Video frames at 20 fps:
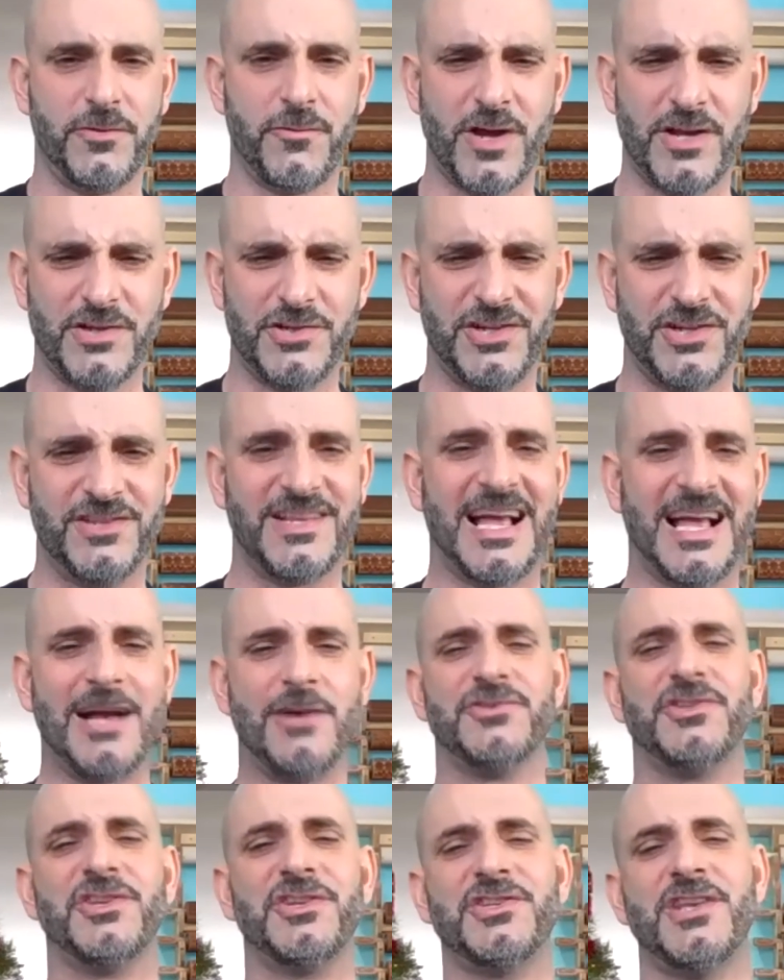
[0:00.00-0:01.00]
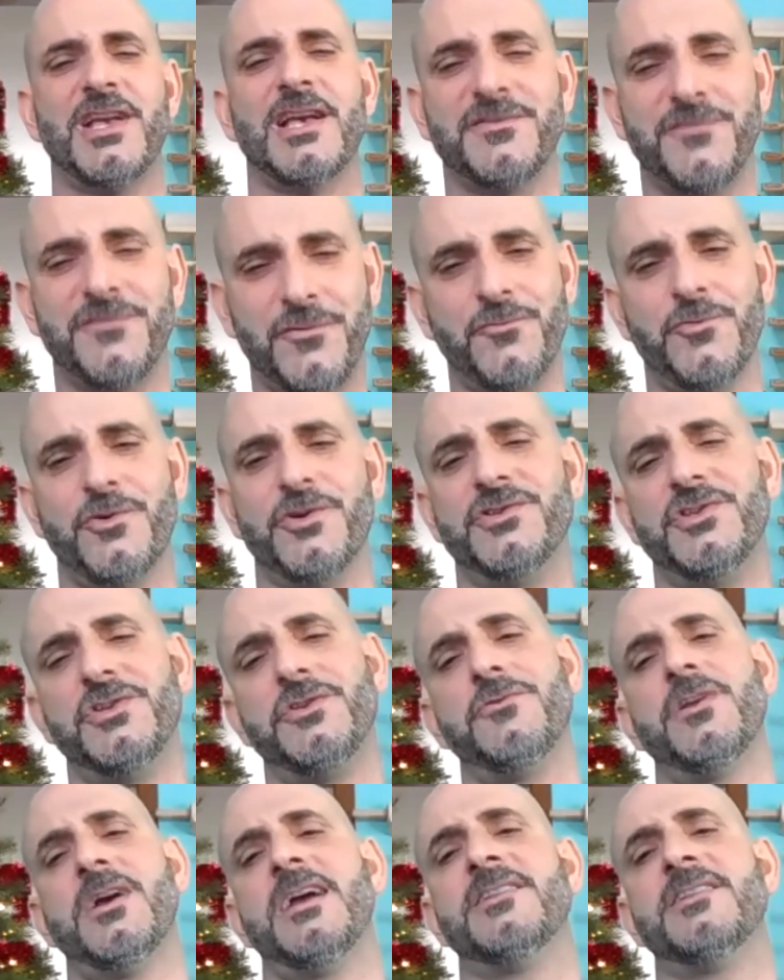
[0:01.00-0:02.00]
question is, how successful was the
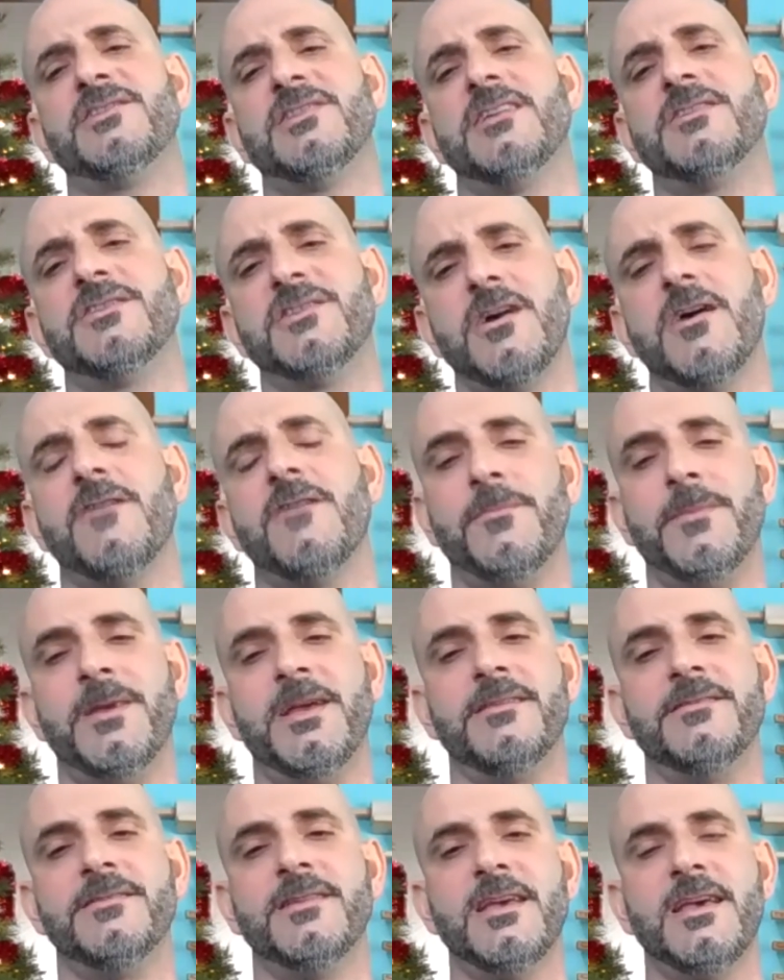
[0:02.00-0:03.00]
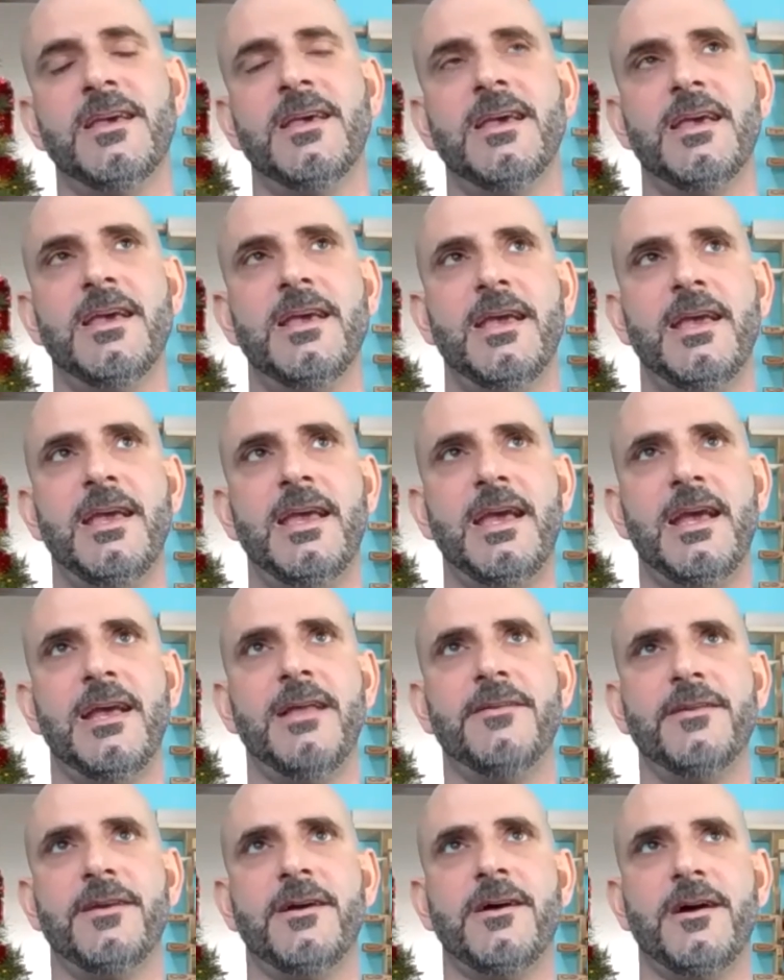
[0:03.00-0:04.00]
United States government,
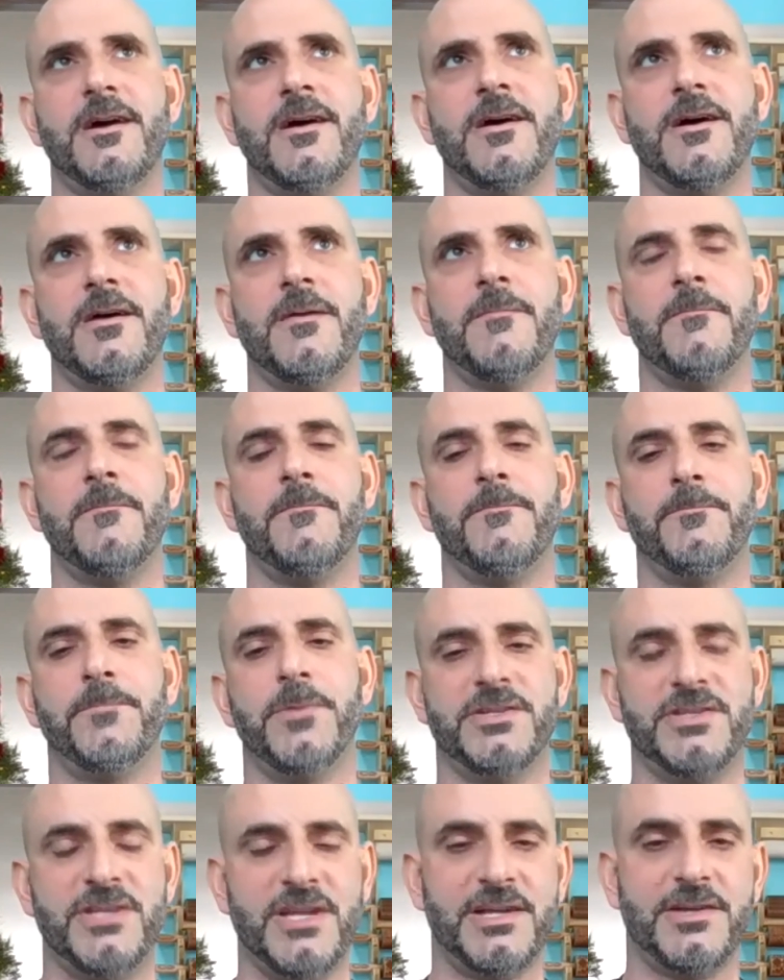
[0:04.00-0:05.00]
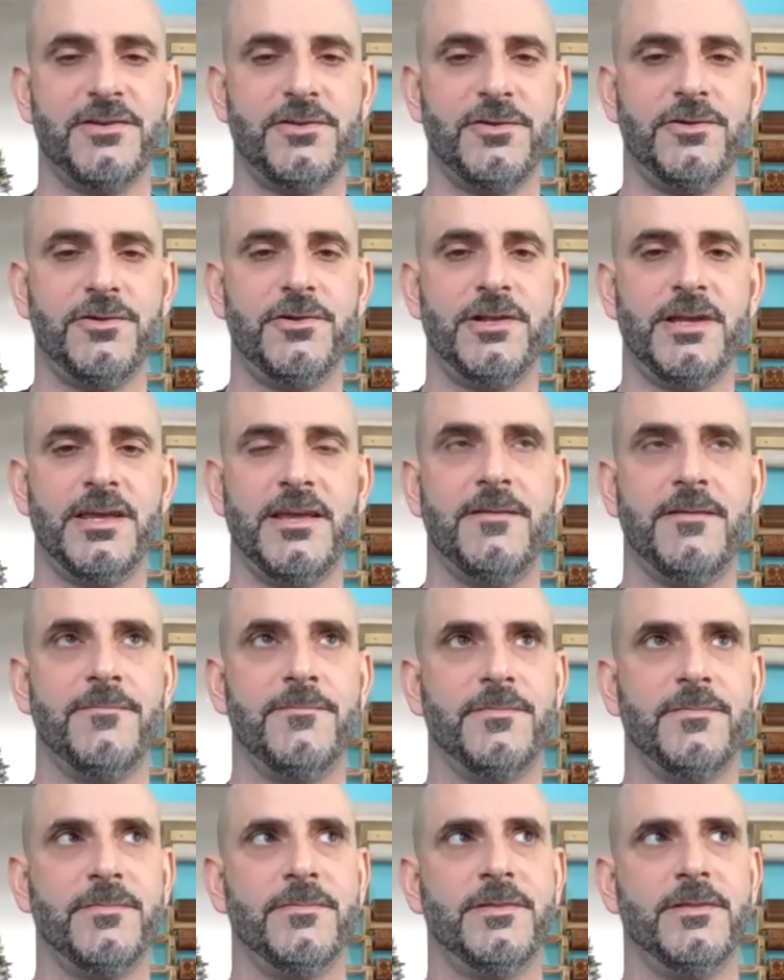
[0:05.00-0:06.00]
and particularly
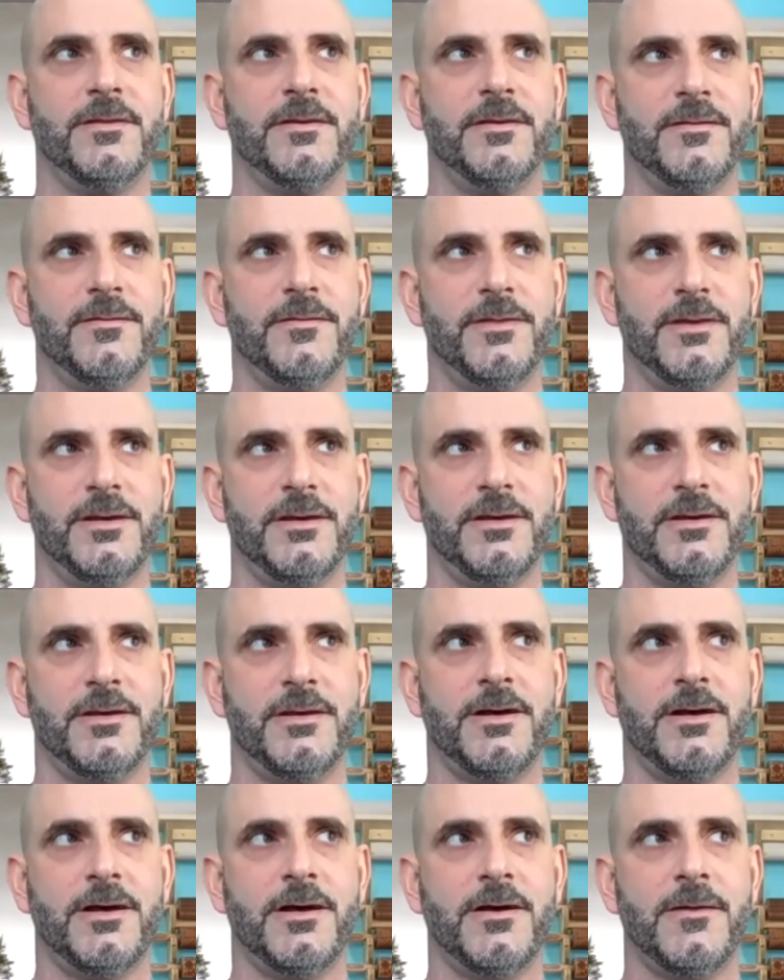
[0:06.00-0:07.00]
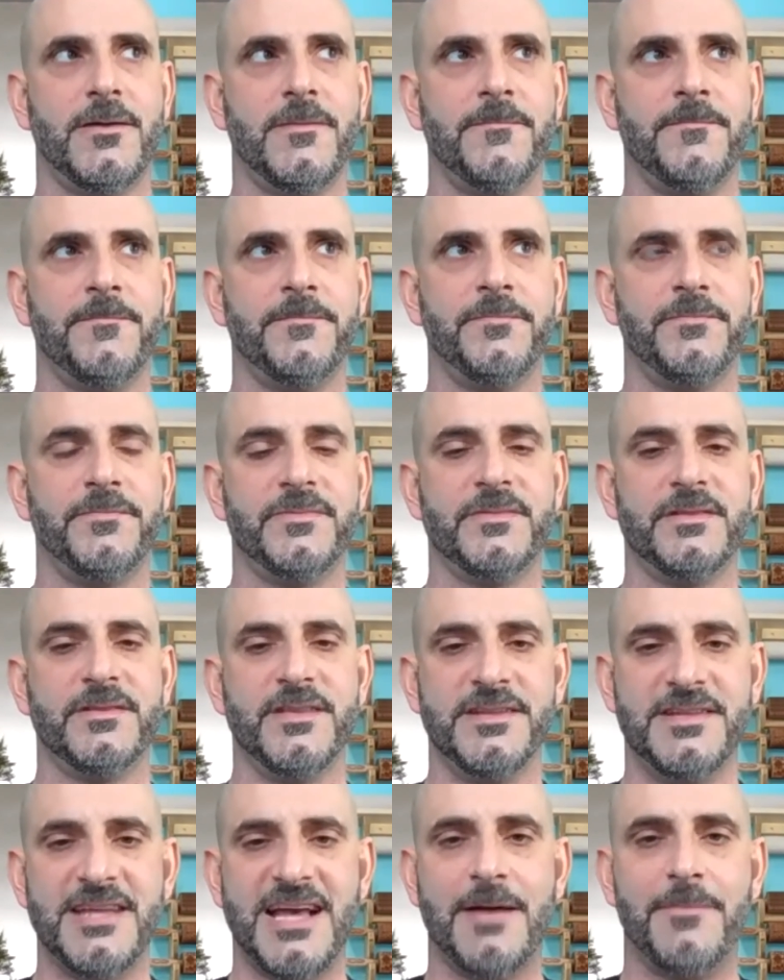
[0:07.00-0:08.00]

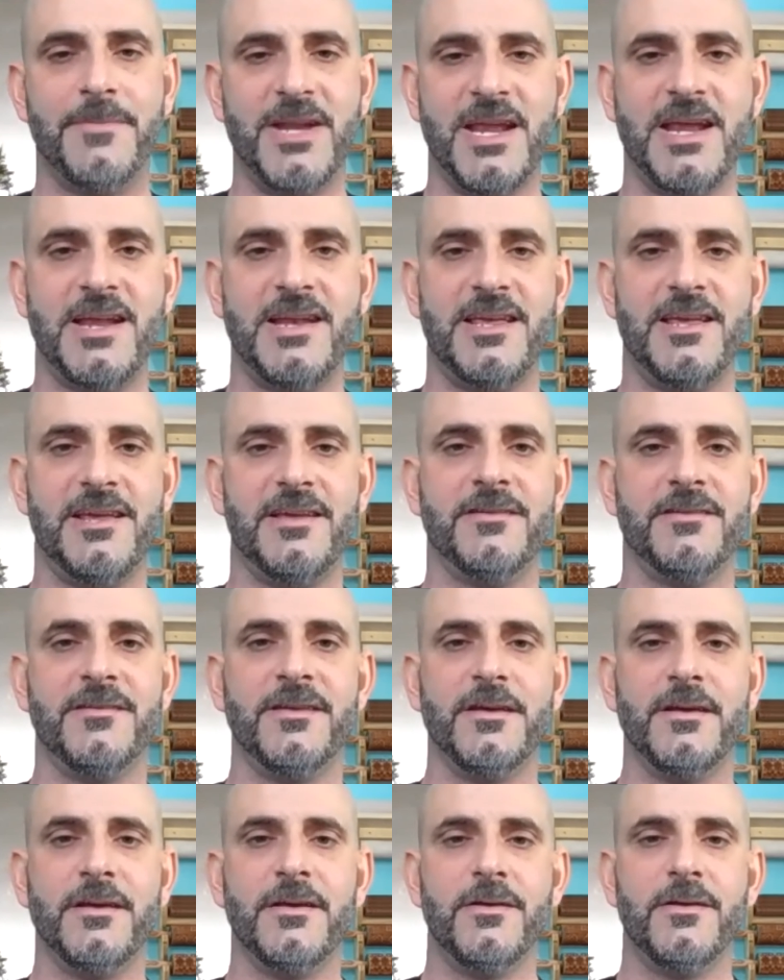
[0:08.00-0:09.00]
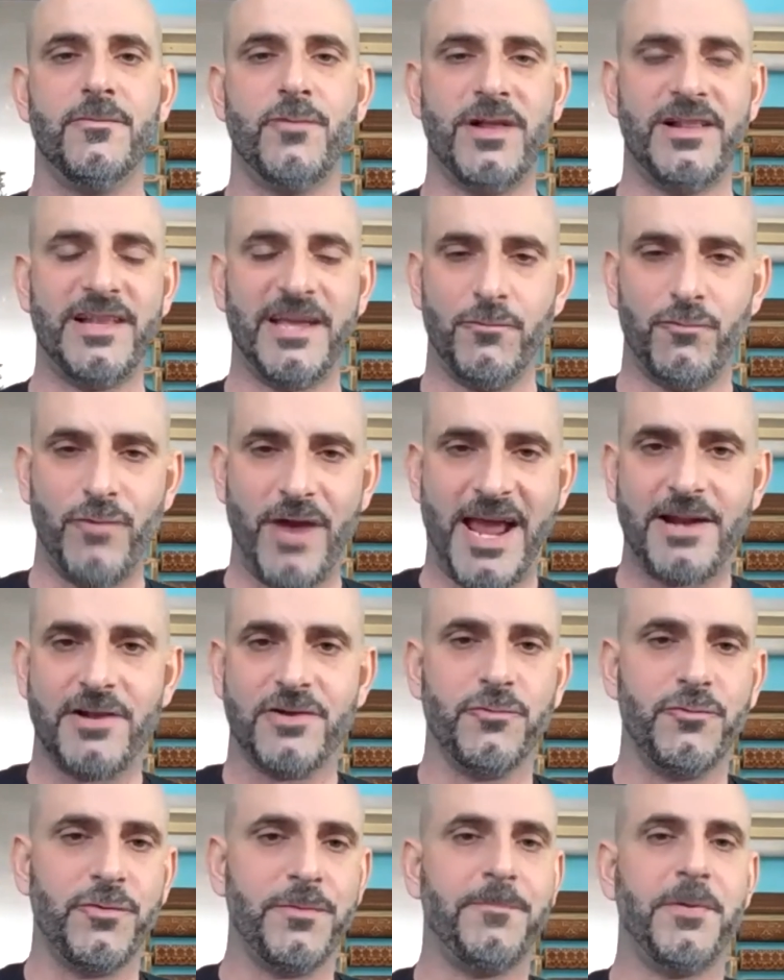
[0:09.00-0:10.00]
the dominating
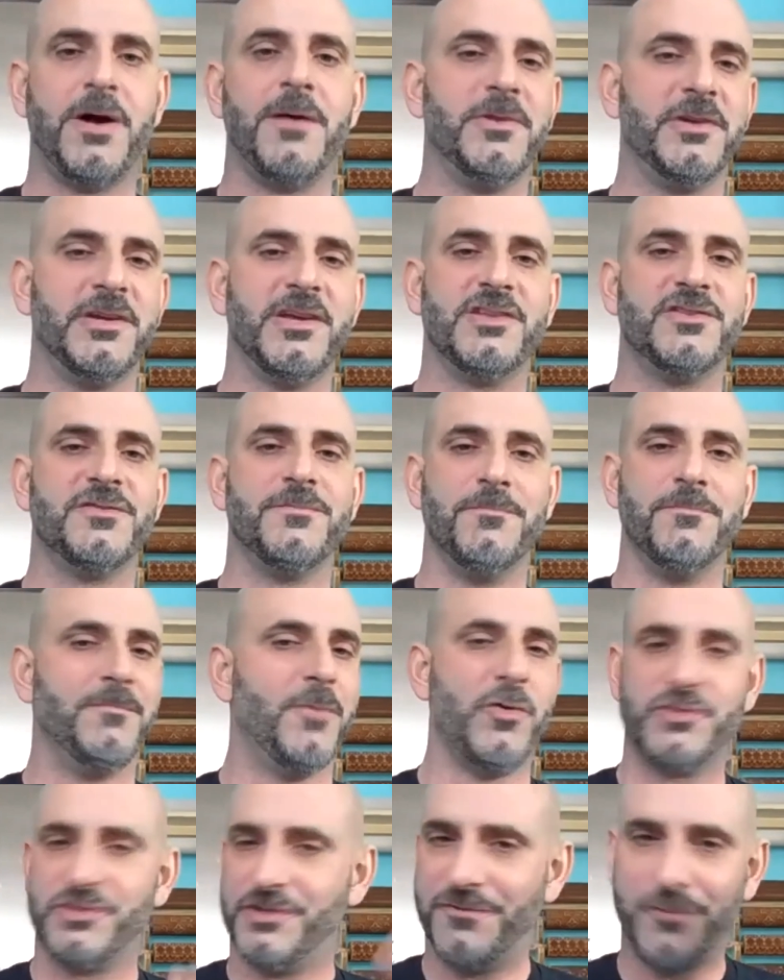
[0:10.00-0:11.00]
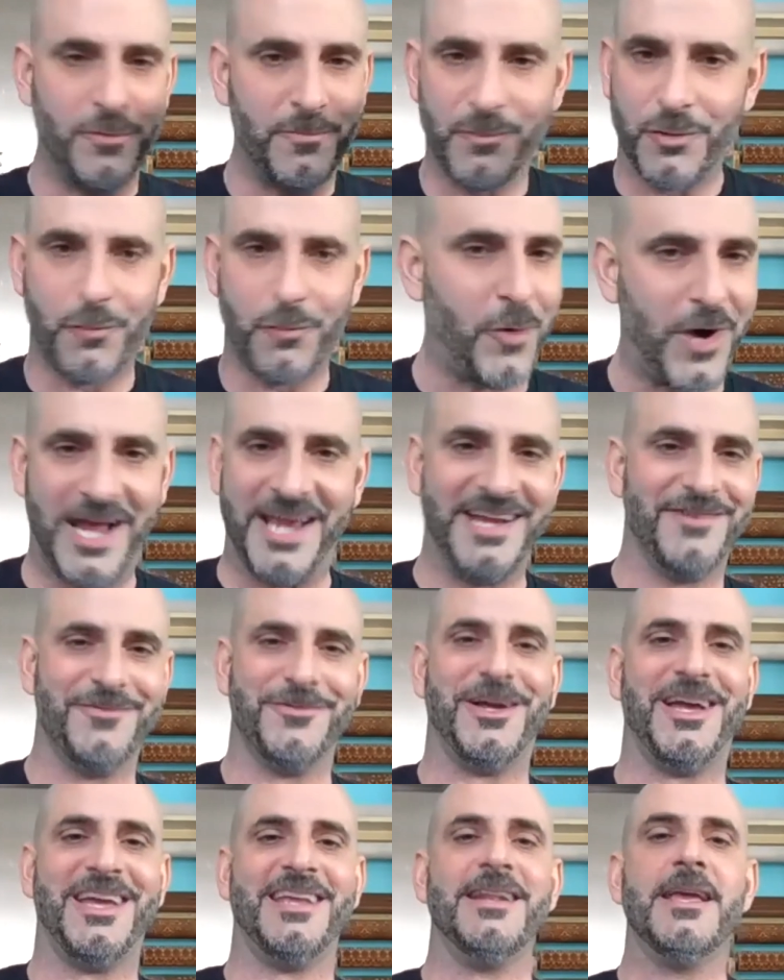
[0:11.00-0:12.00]
radical Republicans, most of whom were white,
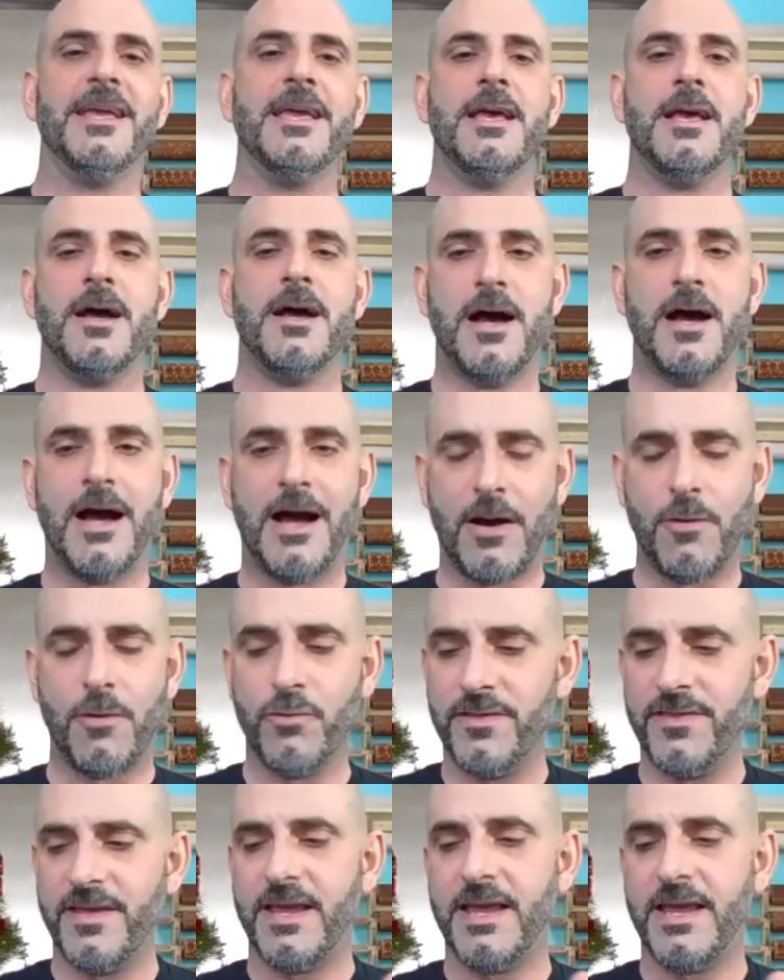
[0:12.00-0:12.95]
right? How